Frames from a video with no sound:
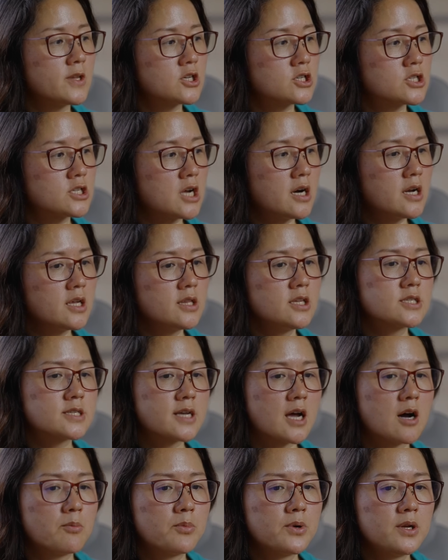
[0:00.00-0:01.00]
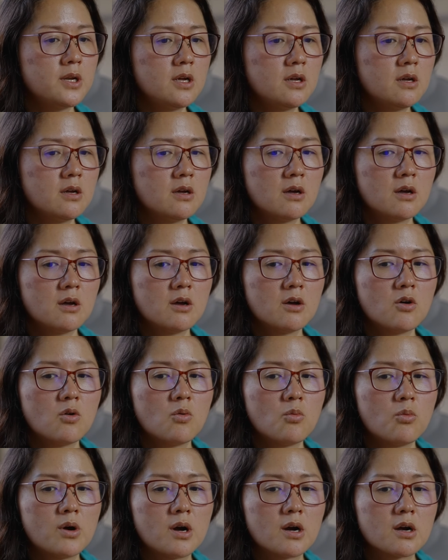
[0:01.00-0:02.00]
Starting this company,
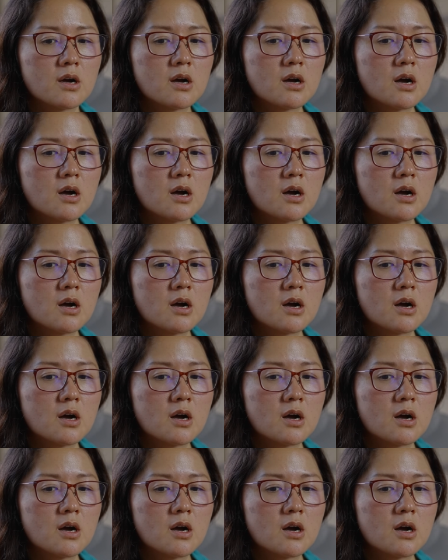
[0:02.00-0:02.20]
we're